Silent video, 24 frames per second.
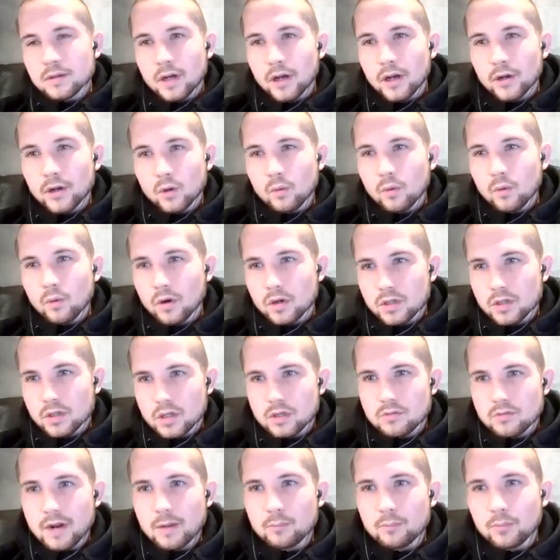I know Waterson
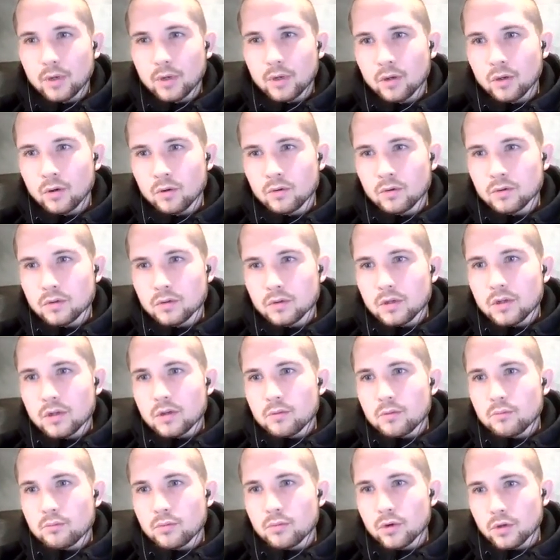is ranked below,
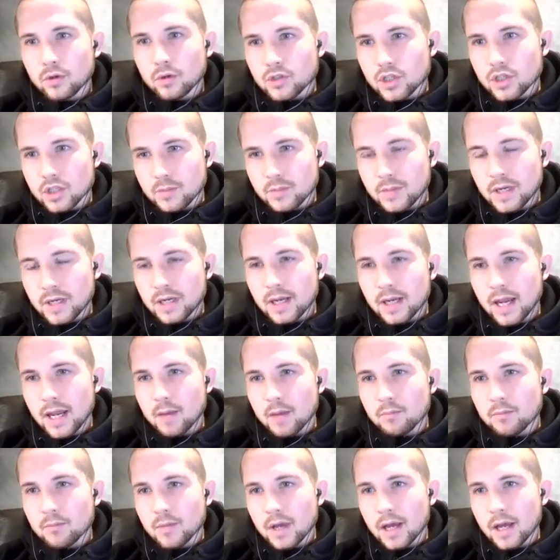but yeah. she's a big
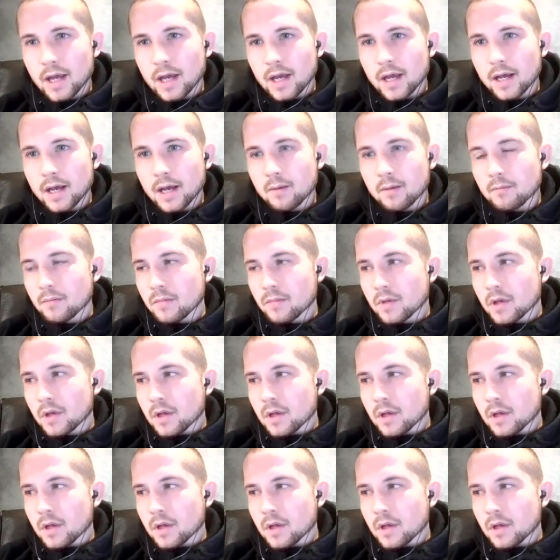name. Um,